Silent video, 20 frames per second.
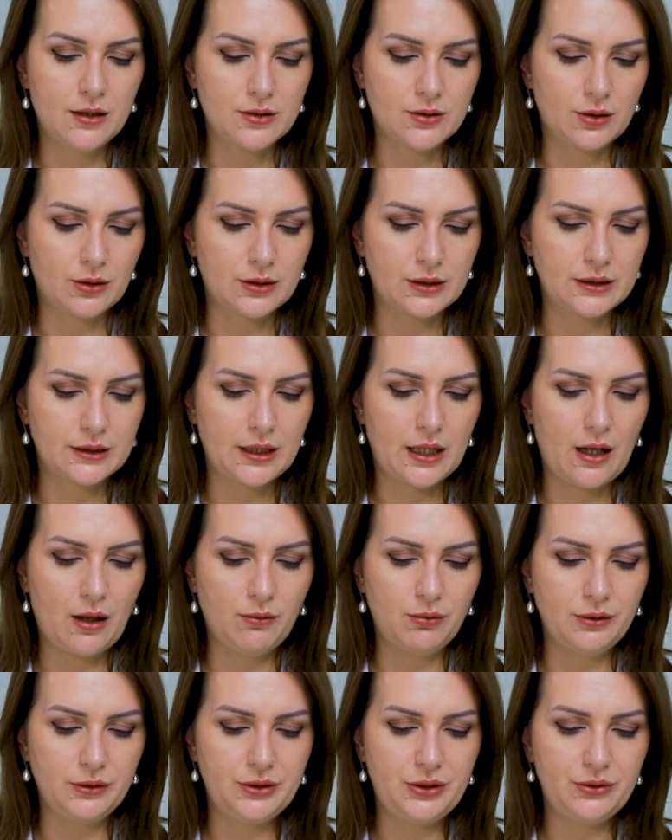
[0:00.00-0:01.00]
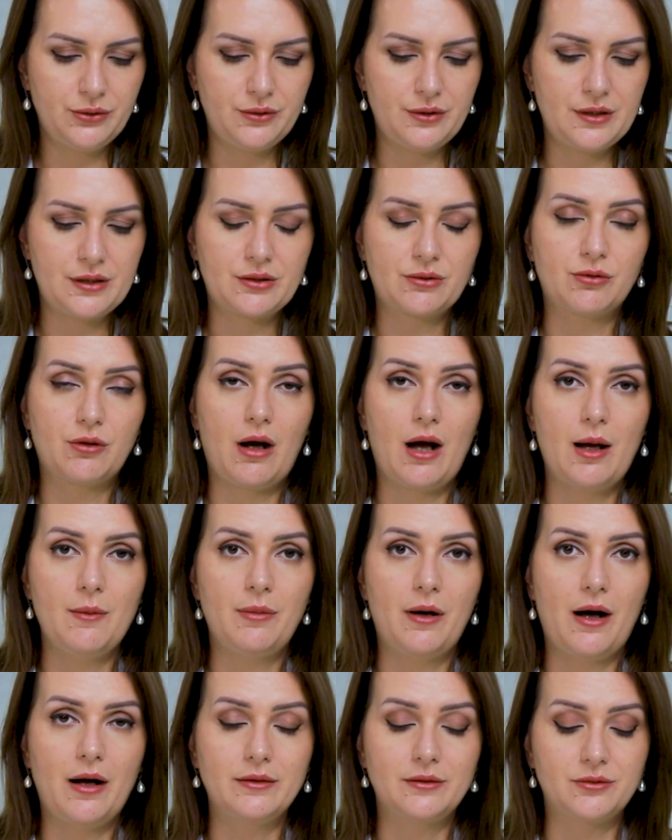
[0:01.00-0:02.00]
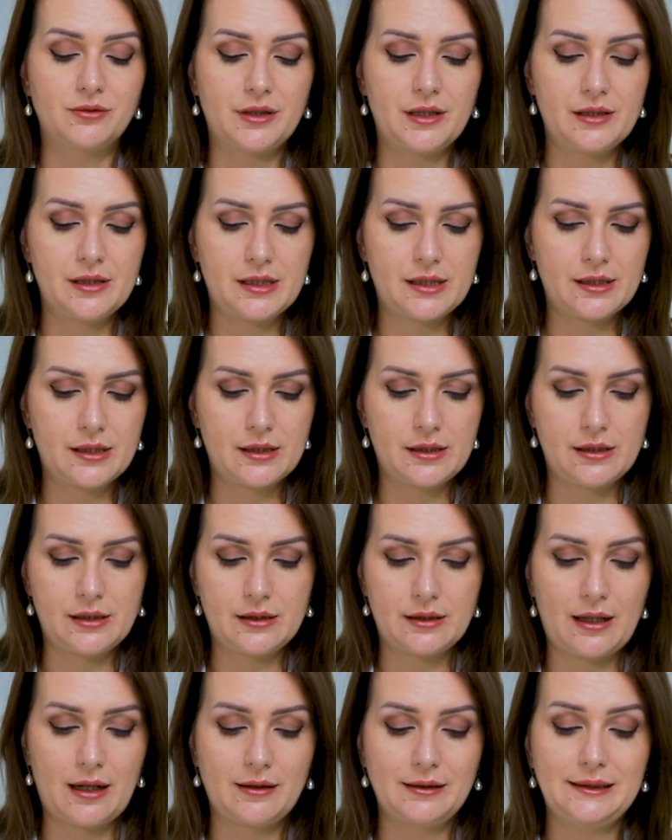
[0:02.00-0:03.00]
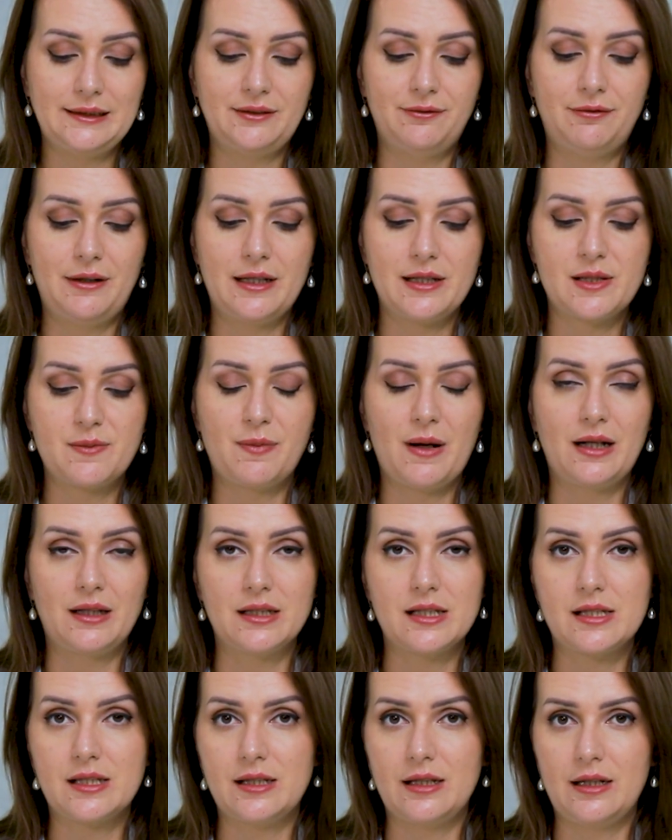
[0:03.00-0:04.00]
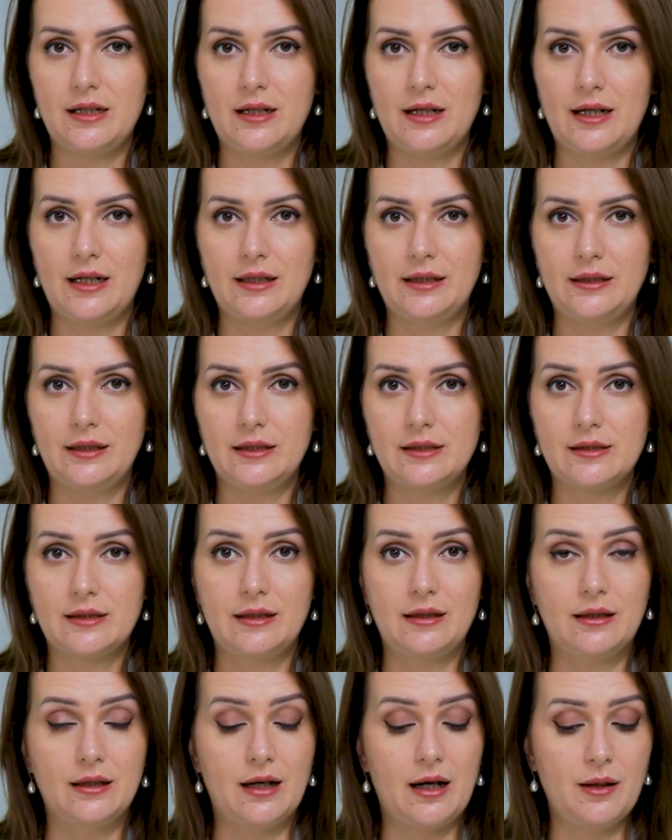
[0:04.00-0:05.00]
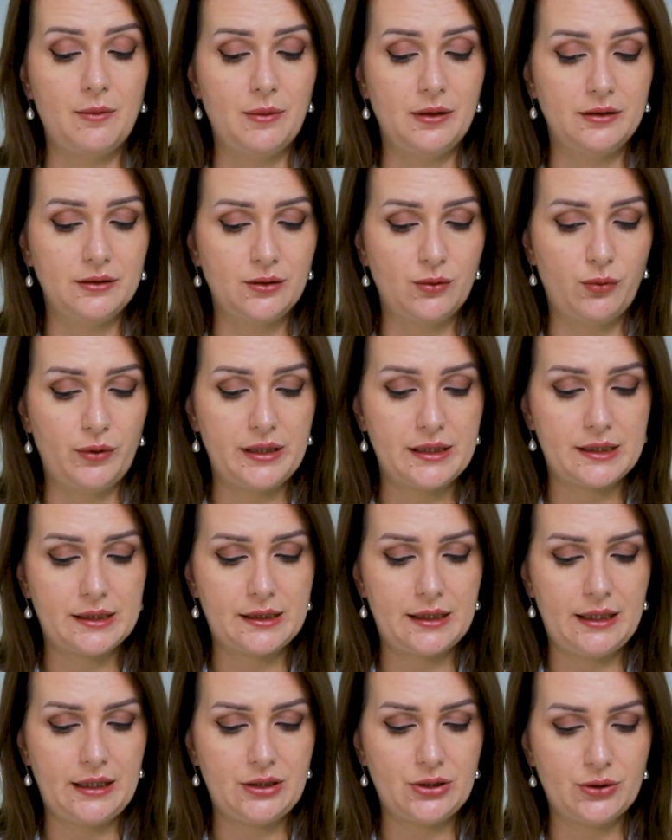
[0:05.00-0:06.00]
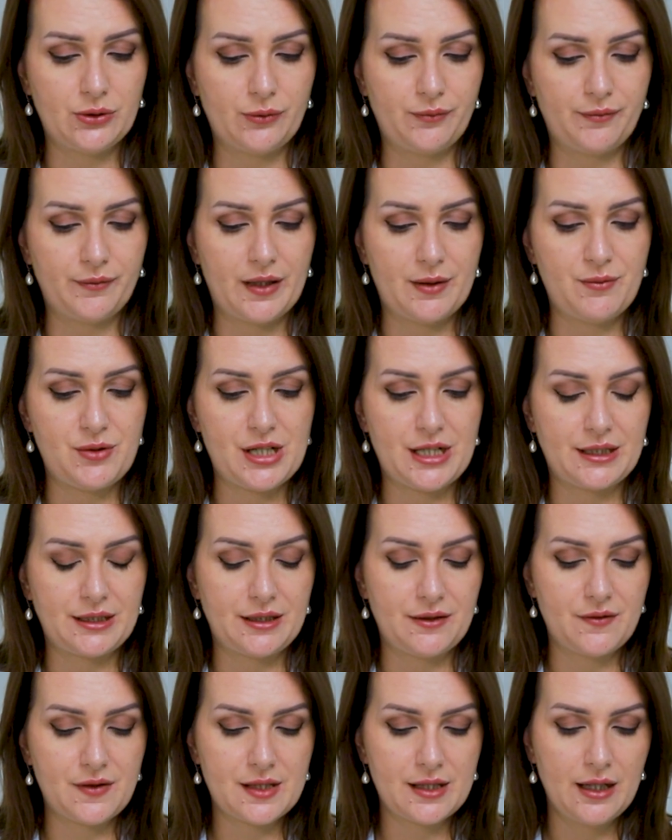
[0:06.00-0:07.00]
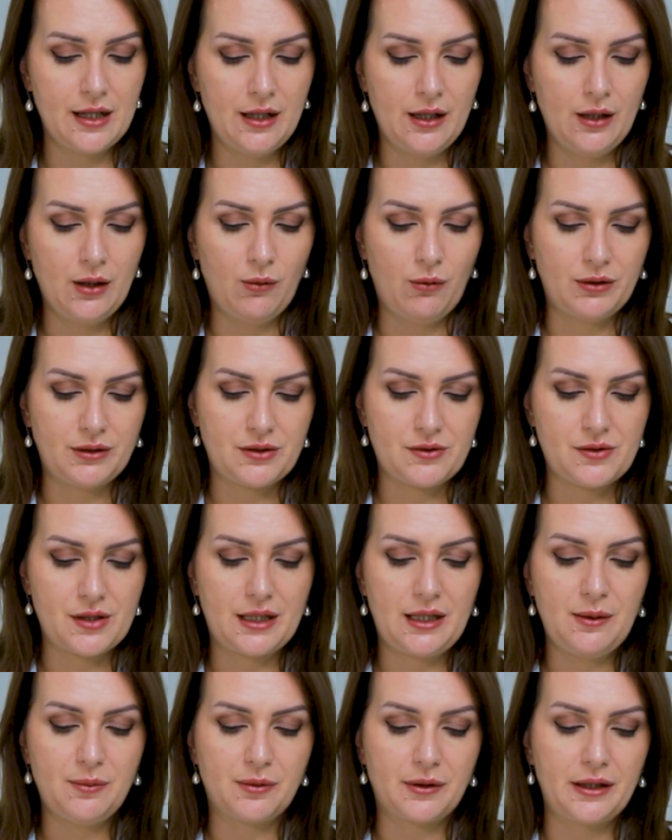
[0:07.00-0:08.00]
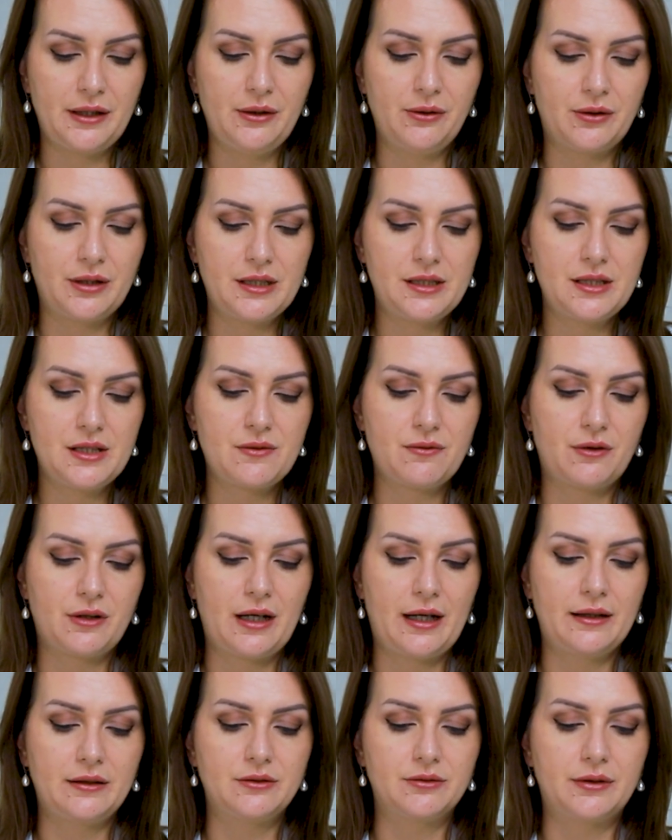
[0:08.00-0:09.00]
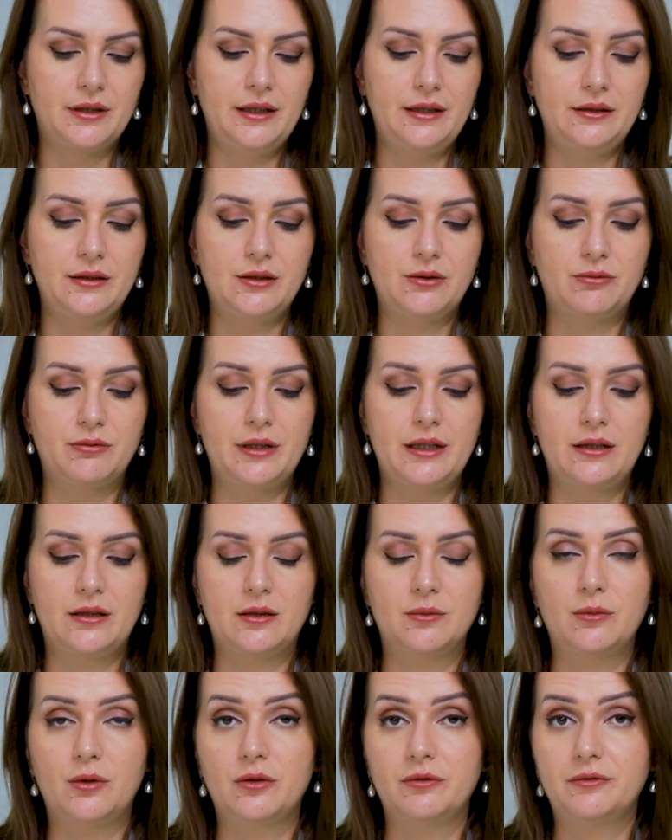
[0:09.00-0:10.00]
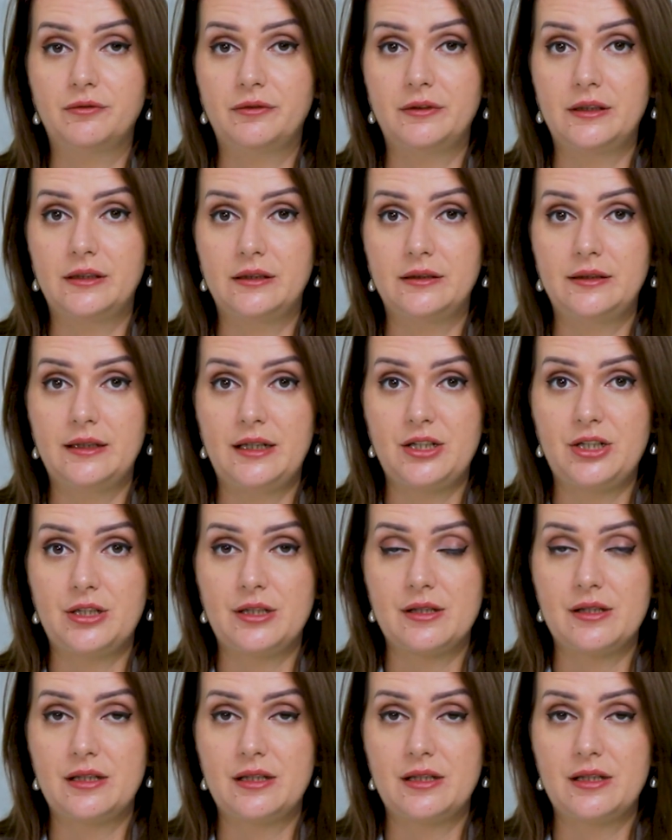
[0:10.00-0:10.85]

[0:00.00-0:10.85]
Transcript: Zoltan, how would you describe Hungary's current defense policy and its alignment with NATO objectives? What are the key priorities for Hungary in the realm of national